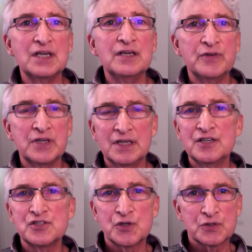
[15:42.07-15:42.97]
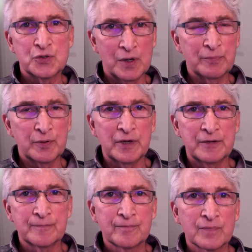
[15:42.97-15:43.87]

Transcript: even easier to implement.